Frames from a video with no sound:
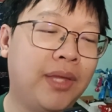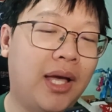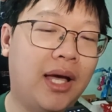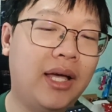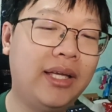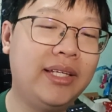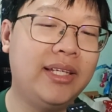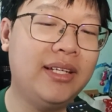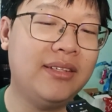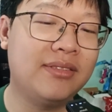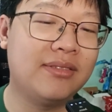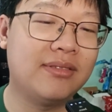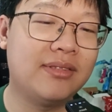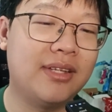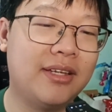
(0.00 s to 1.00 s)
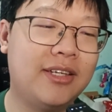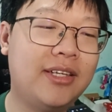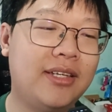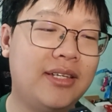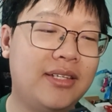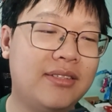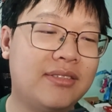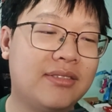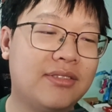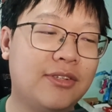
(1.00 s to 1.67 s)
I guess there is